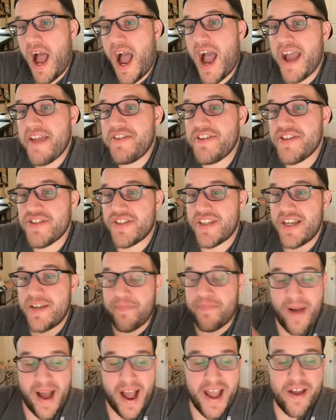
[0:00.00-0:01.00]
I just
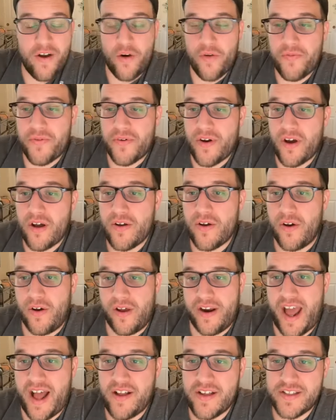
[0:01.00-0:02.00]
think my overall
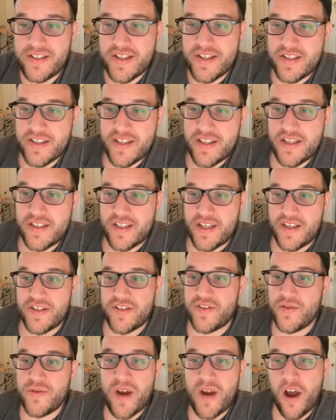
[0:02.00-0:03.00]
analysis of this
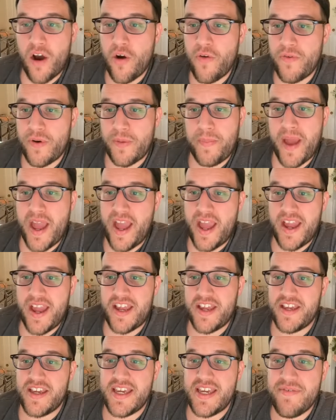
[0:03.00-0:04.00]
is do not
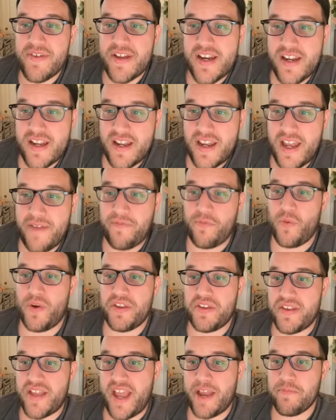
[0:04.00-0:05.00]
overpay, even if
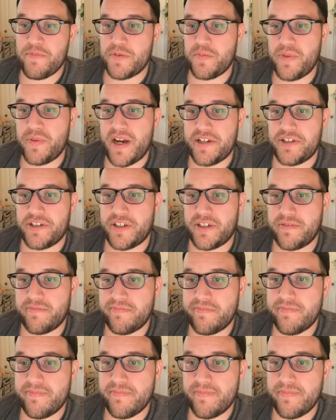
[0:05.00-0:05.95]
with Dame's pressure.